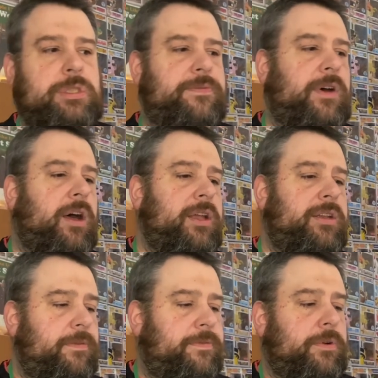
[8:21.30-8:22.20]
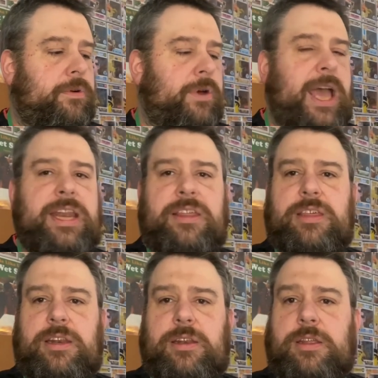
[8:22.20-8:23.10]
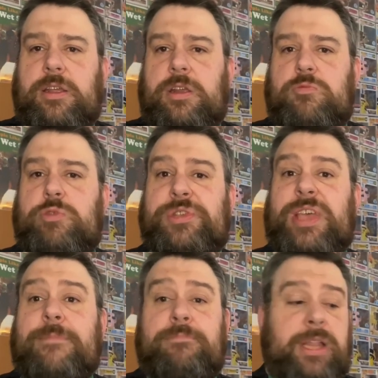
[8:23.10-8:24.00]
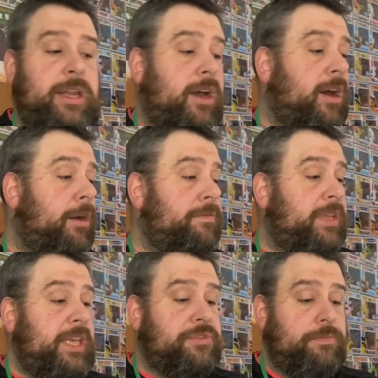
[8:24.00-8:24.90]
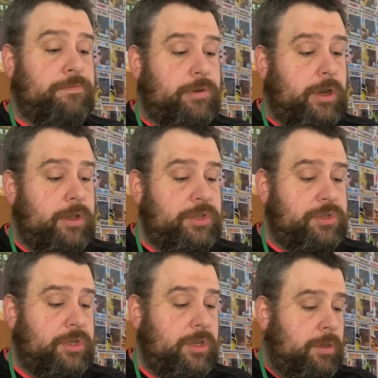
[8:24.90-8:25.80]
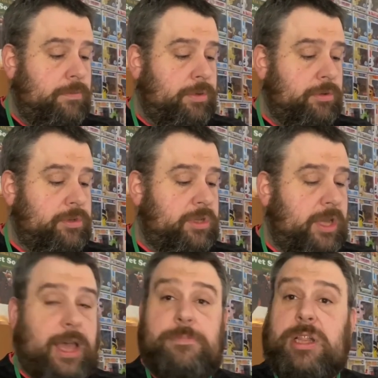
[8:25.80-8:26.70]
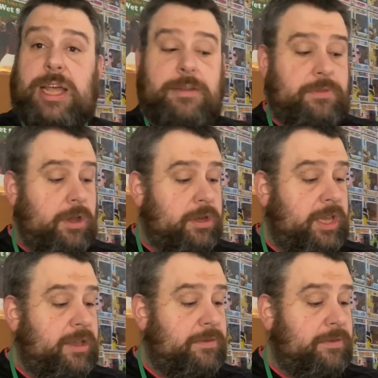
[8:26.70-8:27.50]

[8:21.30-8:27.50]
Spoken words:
to find for anything resembling a half decent price, but I'm glad I've got it.